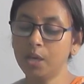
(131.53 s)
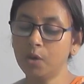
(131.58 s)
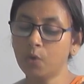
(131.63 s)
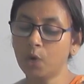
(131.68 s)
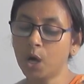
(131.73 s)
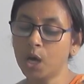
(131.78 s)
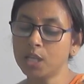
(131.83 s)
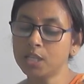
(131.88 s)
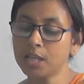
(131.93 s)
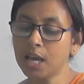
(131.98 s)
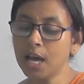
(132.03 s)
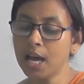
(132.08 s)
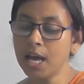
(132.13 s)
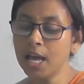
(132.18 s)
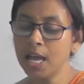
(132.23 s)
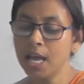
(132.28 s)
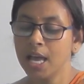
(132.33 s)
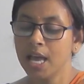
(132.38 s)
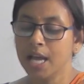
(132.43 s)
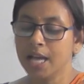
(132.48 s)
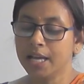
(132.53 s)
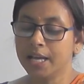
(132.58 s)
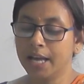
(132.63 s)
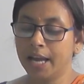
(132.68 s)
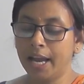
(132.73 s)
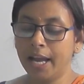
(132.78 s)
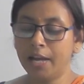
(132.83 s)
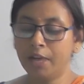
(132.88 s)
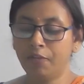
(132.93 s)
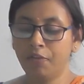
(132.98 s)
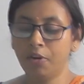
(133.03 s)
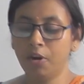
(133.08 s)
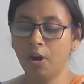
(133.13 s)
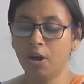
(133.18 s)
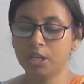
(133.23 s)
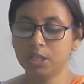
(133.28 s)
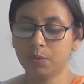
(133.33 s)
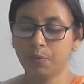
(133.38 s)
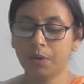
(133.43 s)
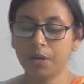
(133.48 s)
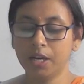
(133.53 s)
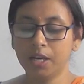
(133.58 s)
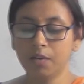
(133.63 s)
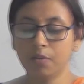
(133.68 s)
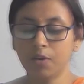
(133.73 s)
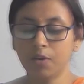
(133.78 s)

He was a great philosopher.